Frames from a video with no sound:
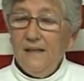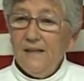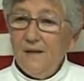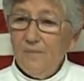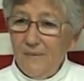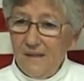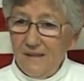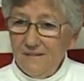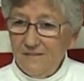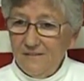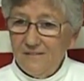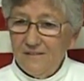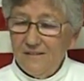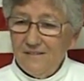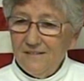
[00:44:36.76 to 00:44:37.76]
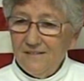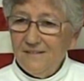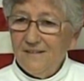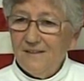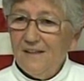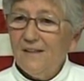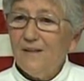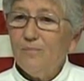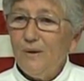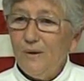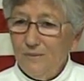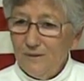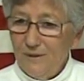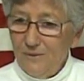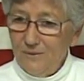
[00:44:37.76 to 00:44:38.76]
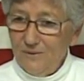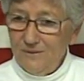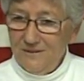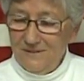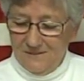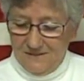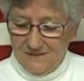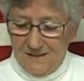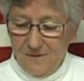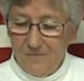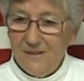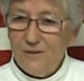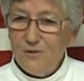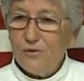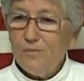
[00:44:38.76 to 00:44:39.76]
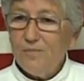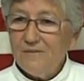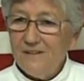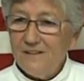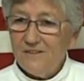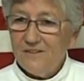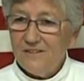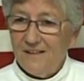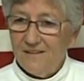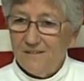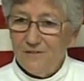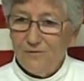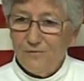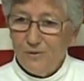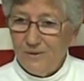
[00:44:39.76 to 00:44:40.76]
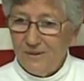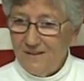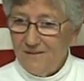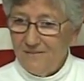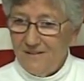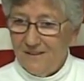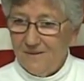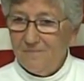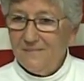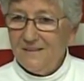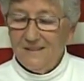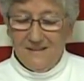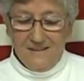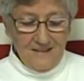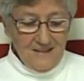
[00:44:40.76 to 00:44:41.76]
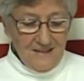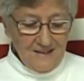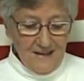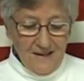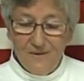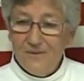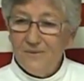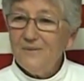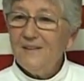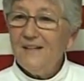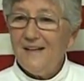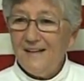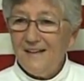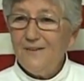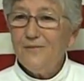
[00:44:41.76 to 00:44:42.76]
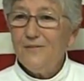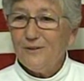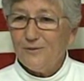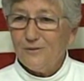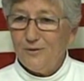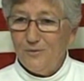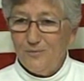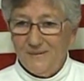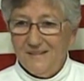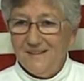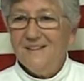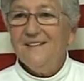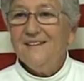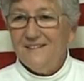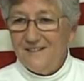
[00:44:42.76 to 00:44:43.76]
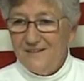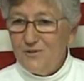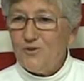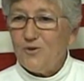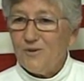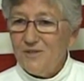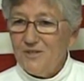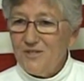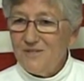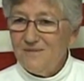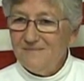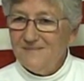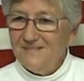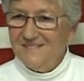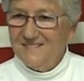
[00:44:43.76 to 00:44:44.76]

In amongst, on a boatload, come a troop of entertainers, 40 of them, and now the head of the group, George.